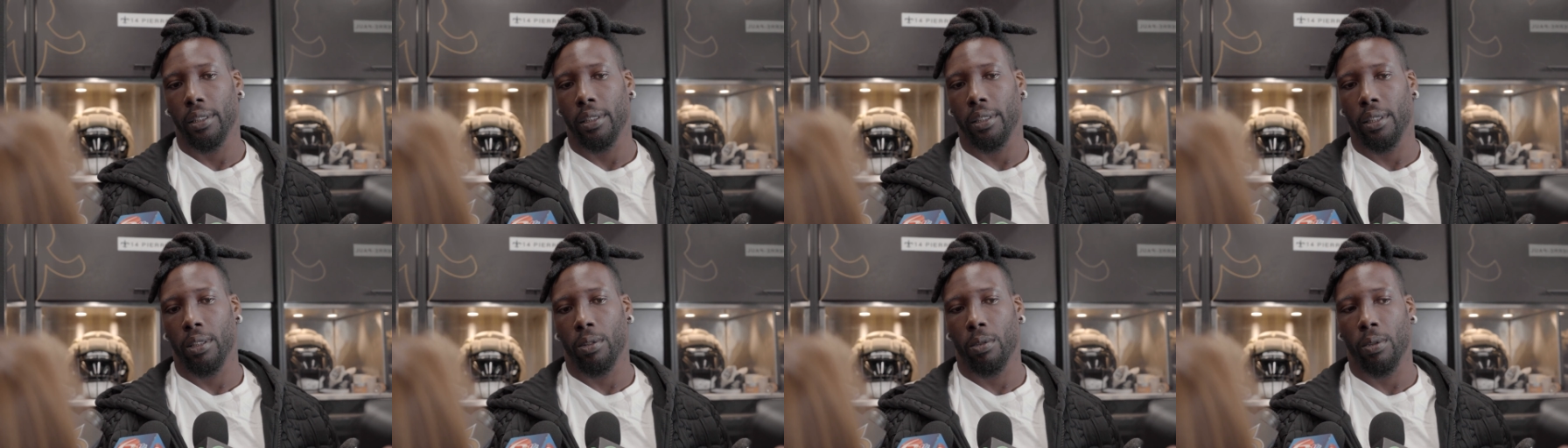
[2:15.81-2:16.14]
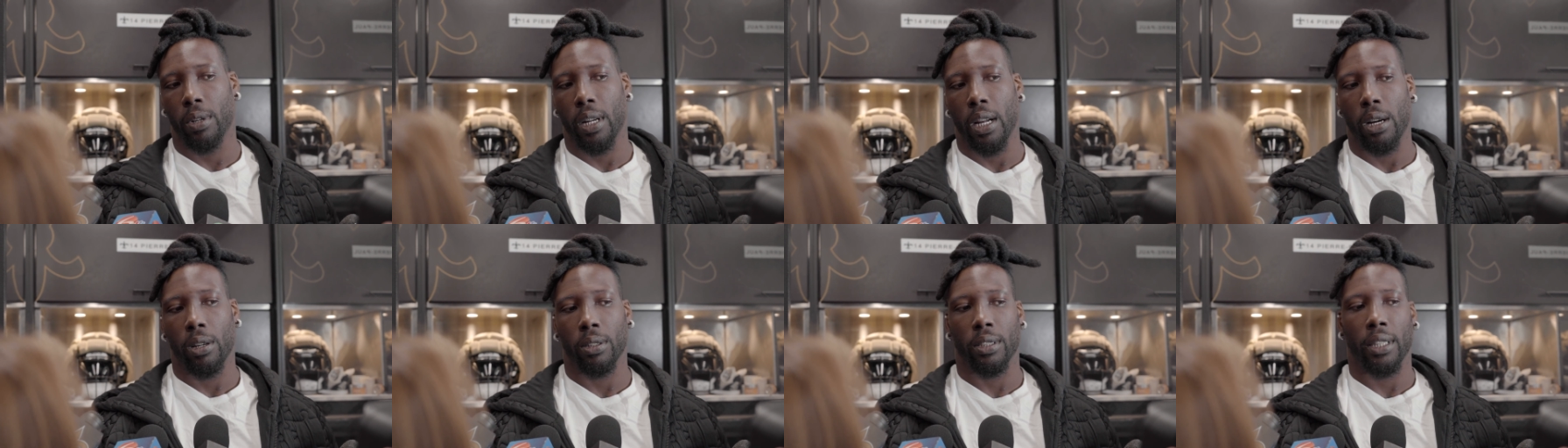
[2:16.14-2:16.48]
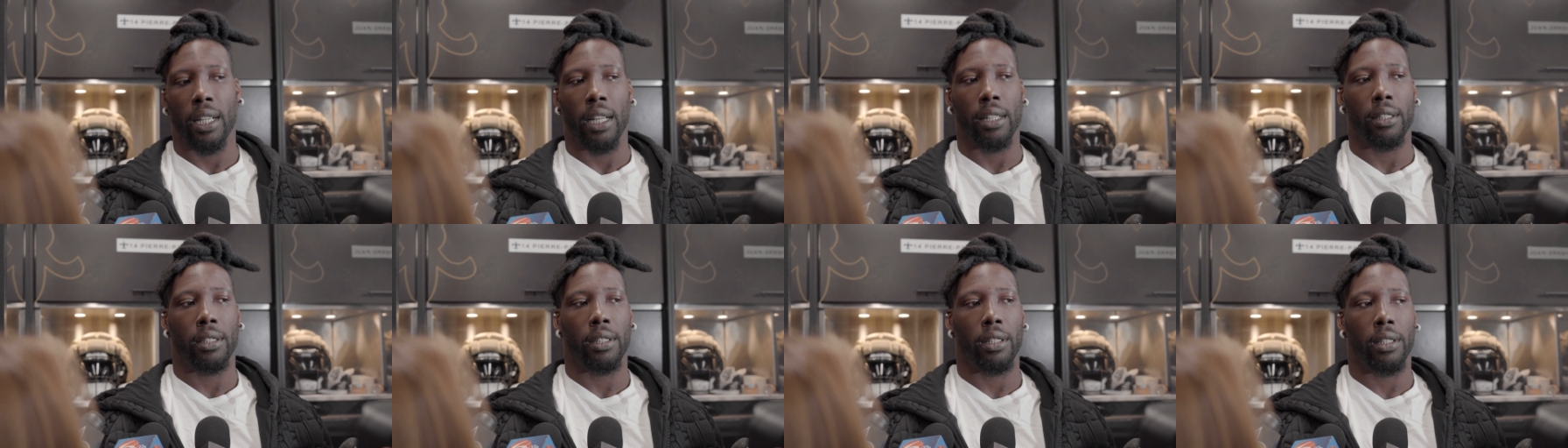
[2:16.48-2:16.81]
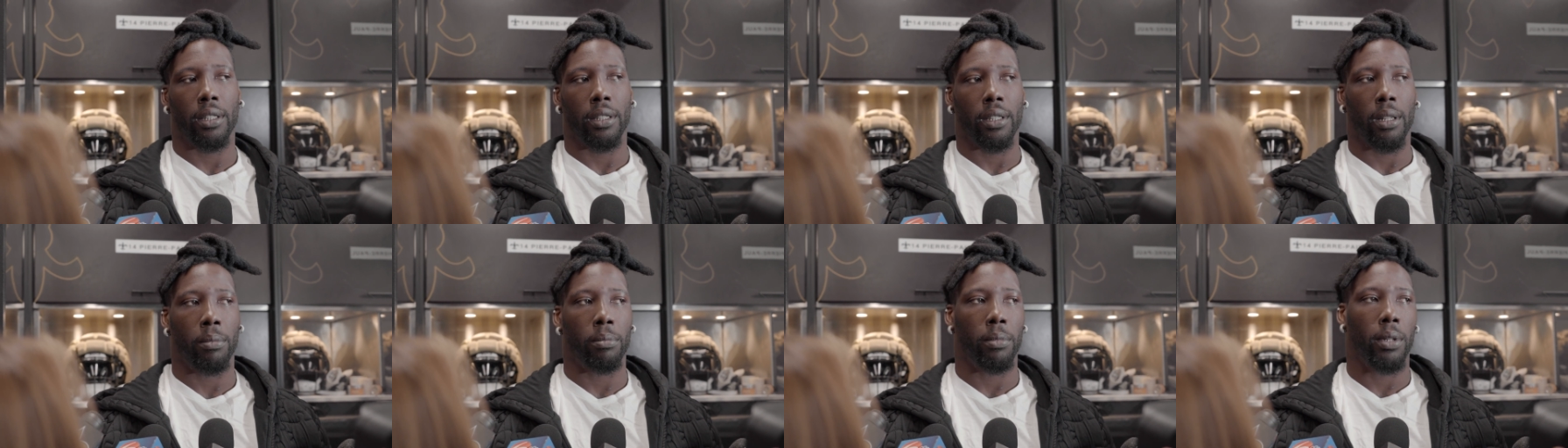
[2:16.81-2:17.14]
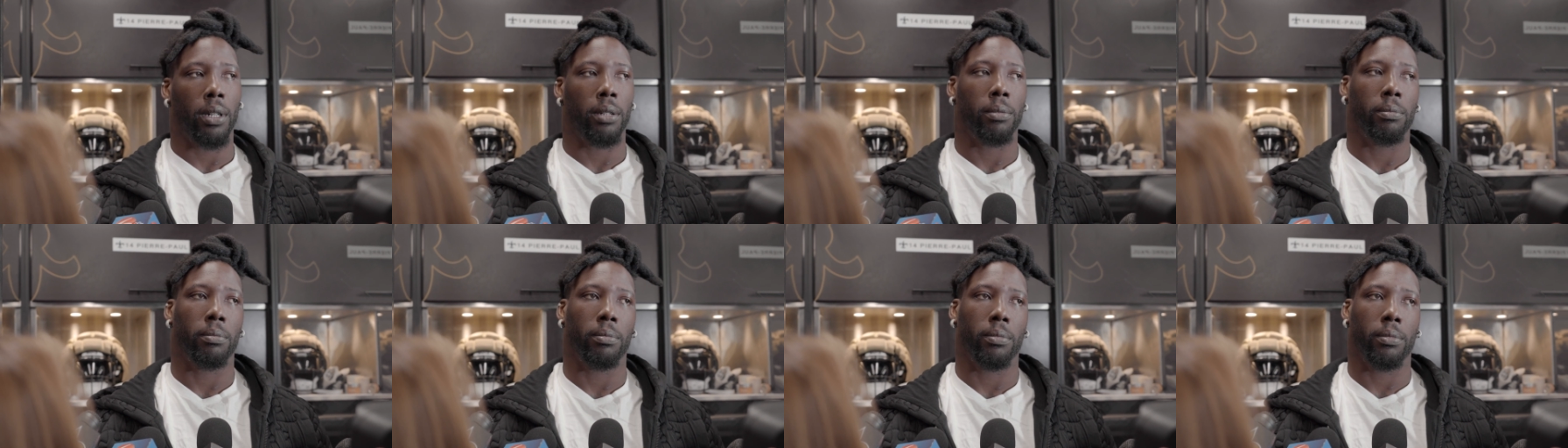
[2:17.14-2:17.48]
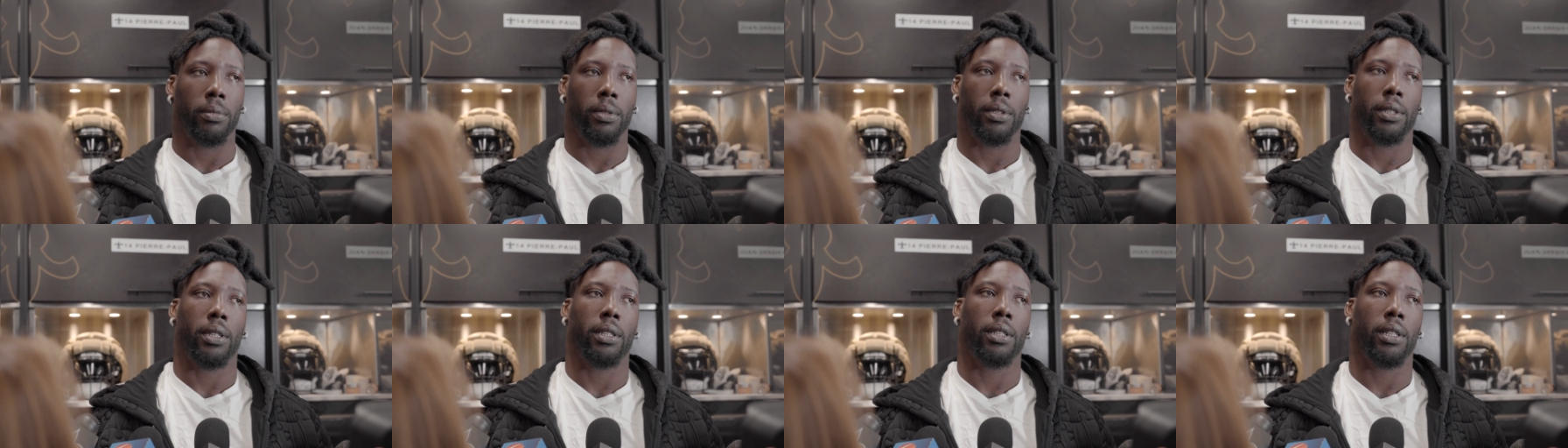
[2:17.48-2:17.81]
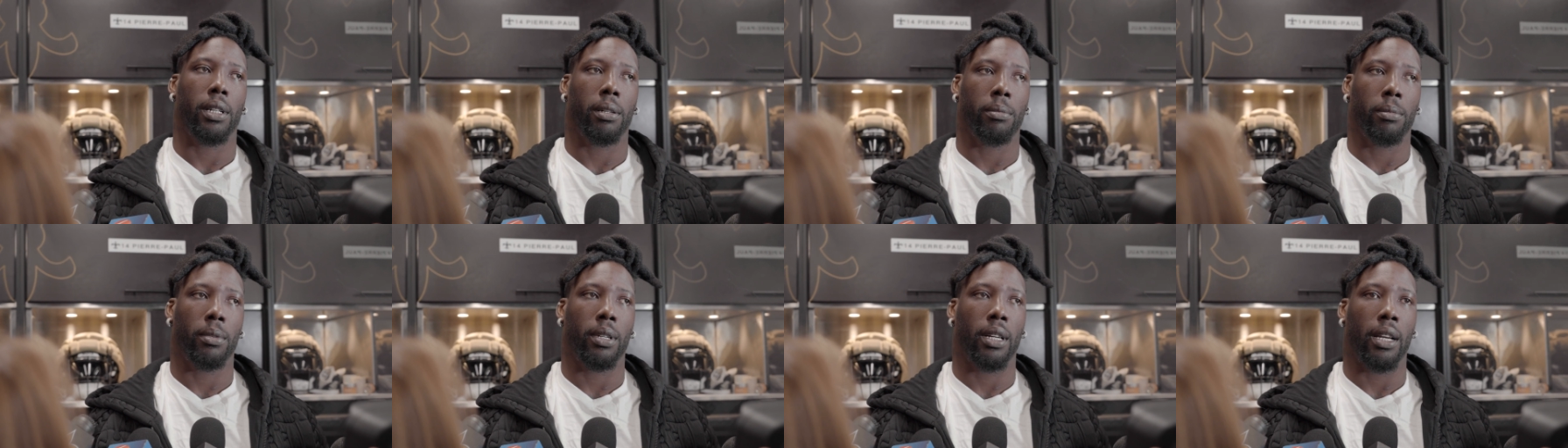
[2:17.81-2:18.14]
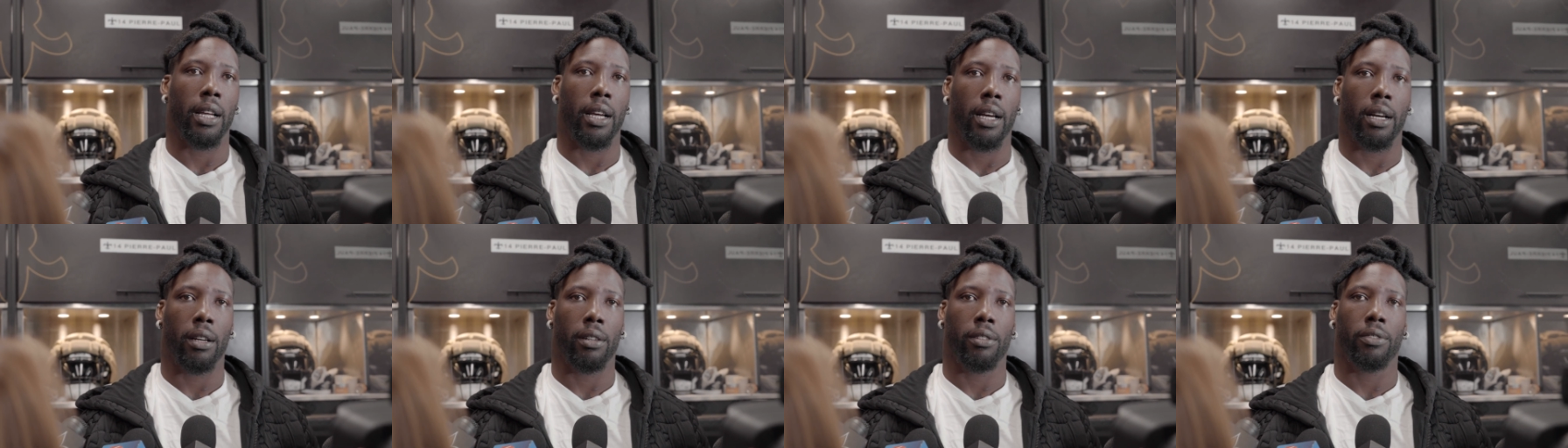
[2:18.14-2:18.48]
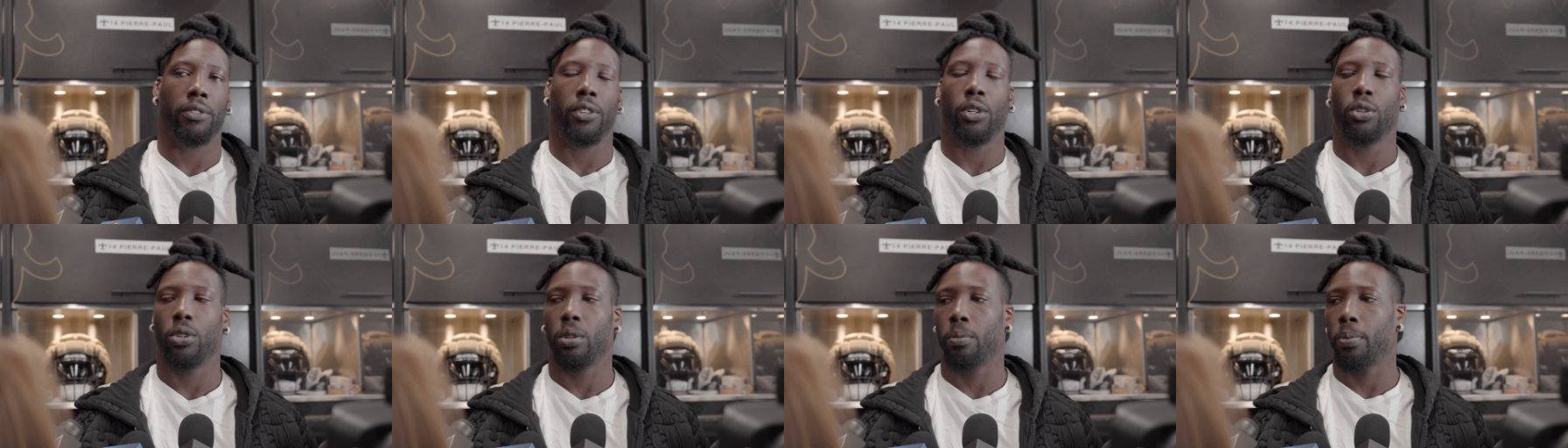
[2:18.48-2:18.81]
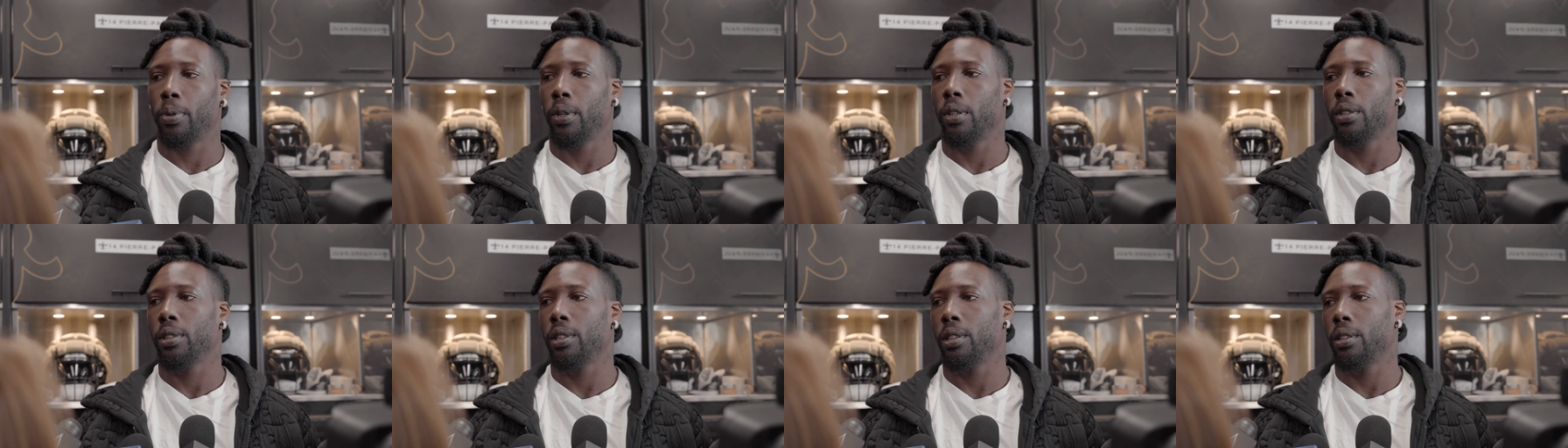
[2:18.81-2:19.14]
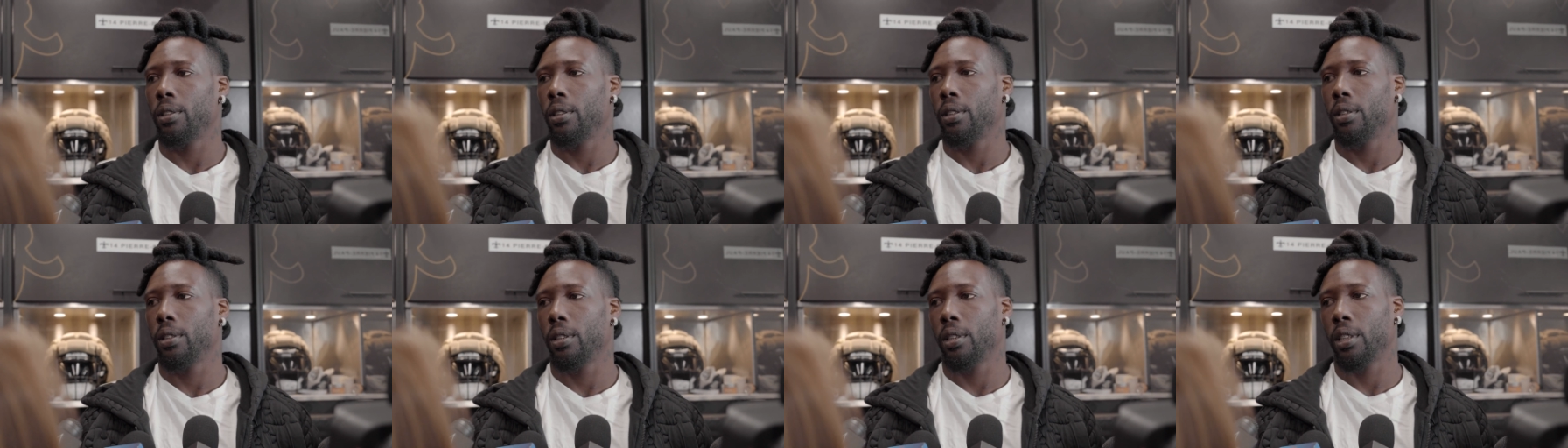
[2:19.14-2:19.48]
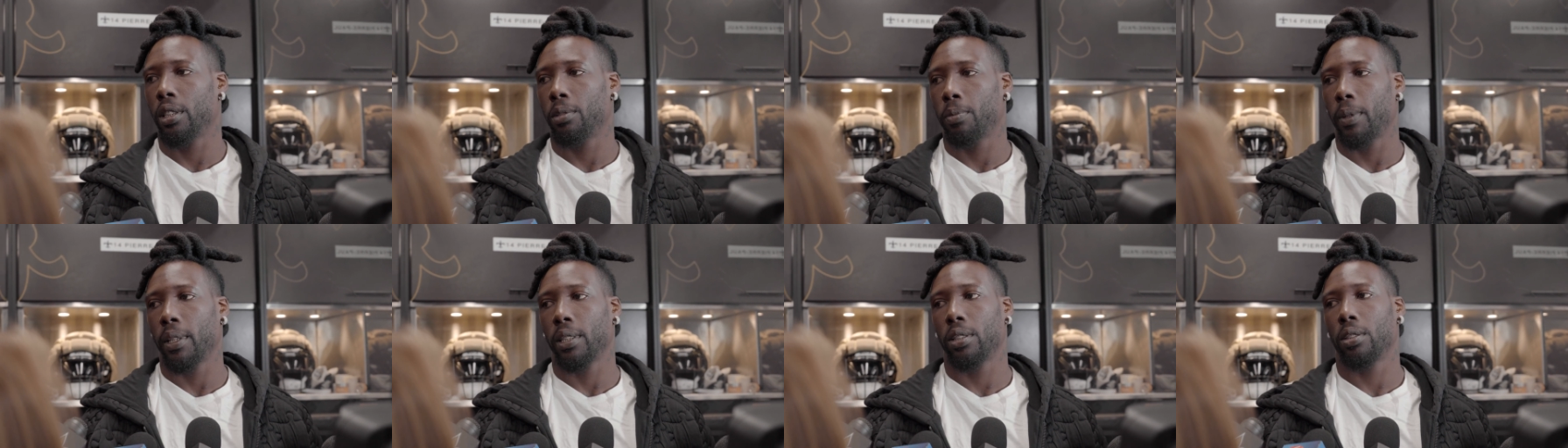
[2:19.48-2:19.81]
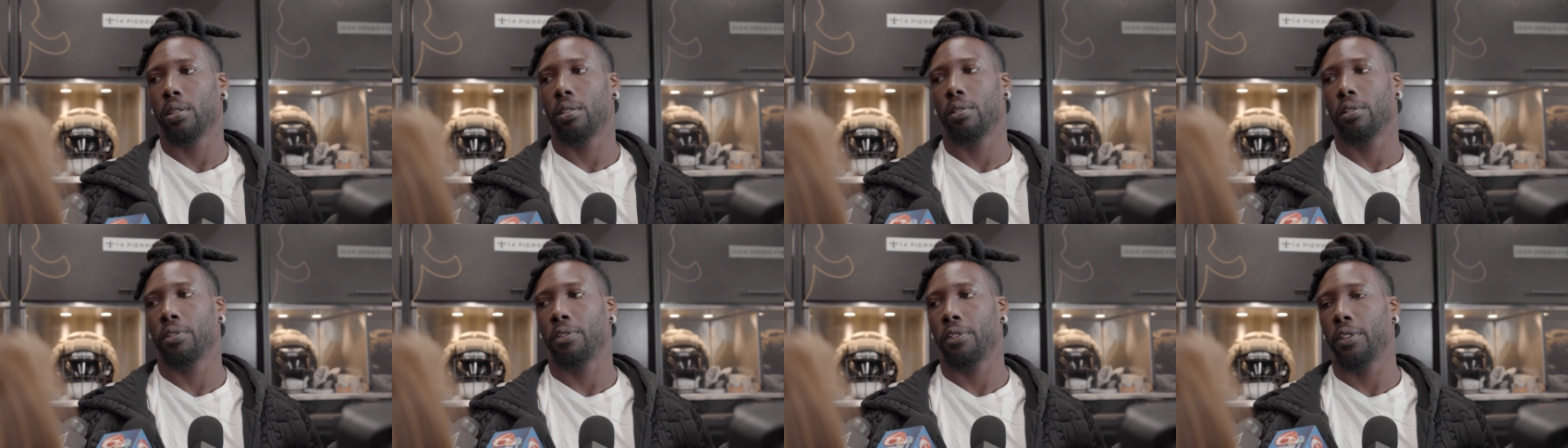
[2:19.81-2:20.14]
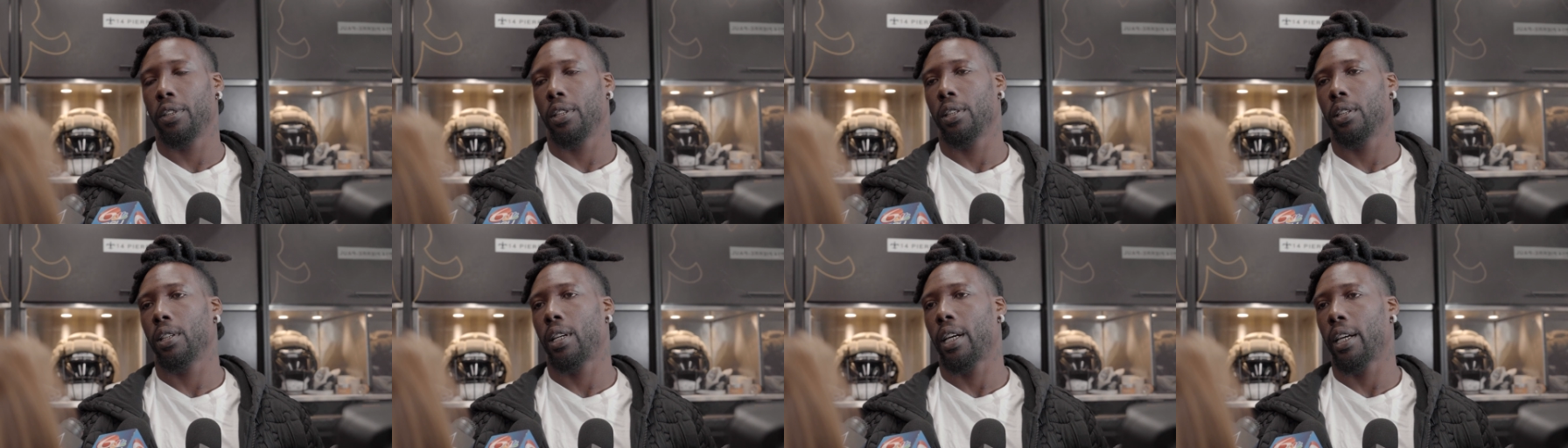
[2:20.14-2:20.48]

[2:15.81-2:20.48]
you know, when I was out there, I'm a loud vocal person, especially on the field.